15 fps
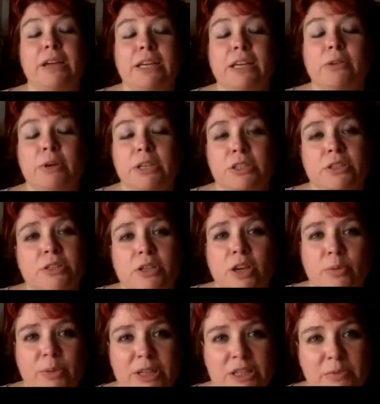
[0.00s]
any questions or
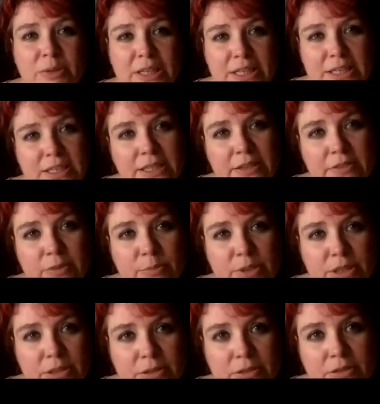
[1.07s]
comments, please leave them
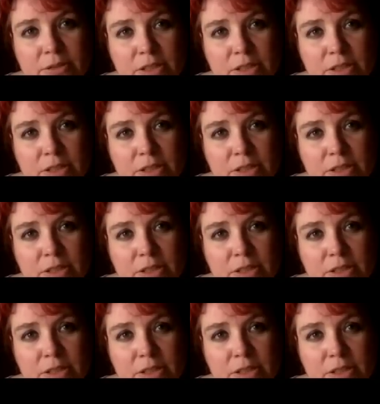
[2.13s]
below.